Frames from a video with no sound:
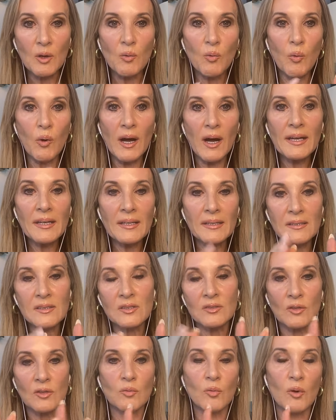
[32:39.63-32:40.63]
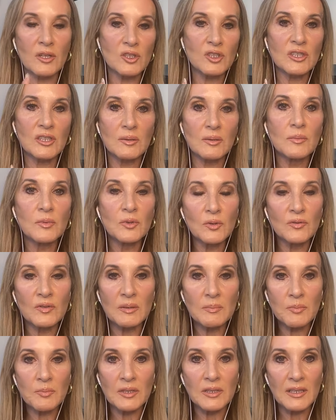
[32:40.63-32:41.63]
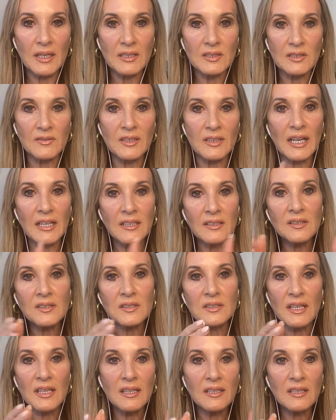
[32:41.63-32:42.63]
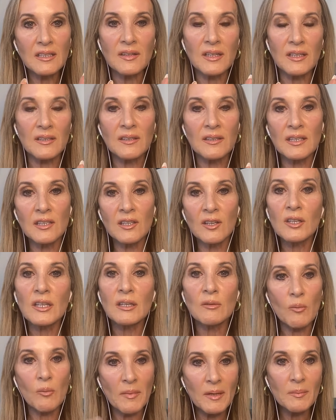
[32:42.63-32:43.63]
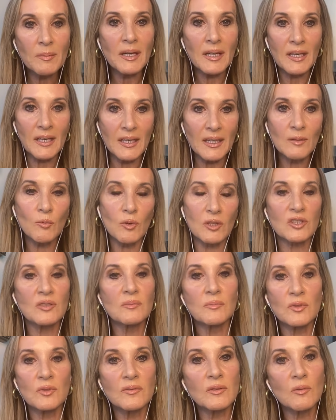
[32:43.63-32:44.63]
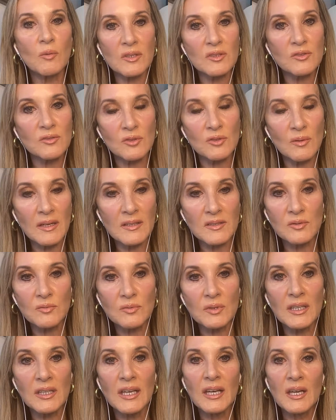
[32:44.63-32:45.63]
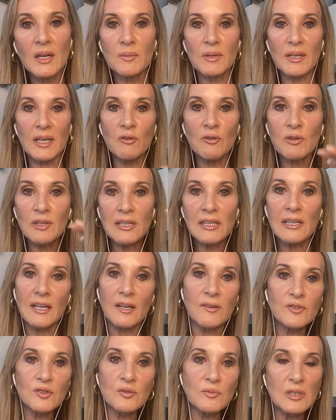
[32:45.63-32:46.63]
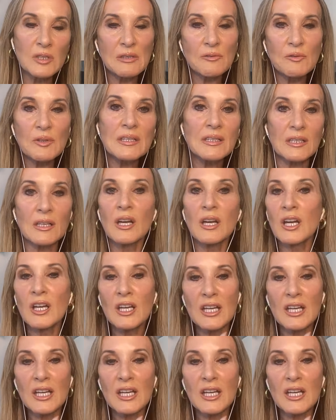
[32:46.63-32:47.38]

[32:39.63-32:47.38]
Why is not watching a movie productive? And understanding that and thinking, okay, well, maybe I can watch a movie once or twice a week, but I really love to be reading.